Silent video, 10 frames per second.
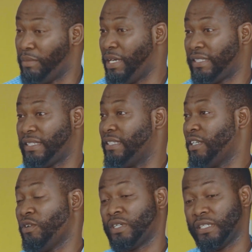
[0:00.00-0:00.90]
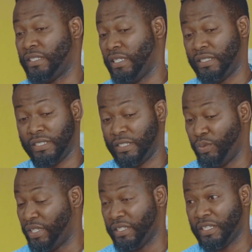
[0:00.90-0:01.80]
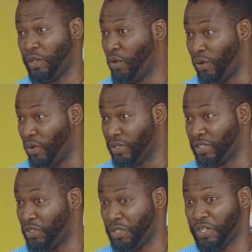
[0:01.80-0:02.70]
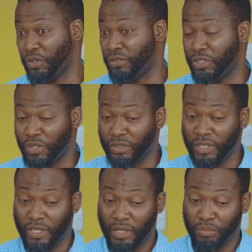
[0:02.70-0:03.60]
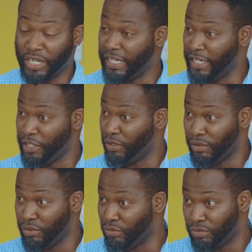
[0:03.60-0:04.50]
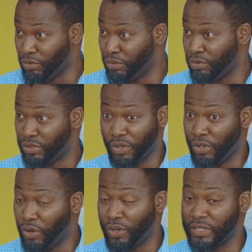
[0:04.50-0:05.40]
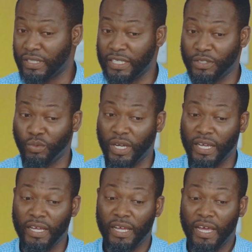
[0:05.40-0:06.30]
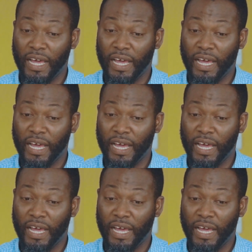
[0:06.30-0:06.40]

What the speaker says: then it makes sense, as long as it's within the laws. You're not breaking any rules or laws, as it were,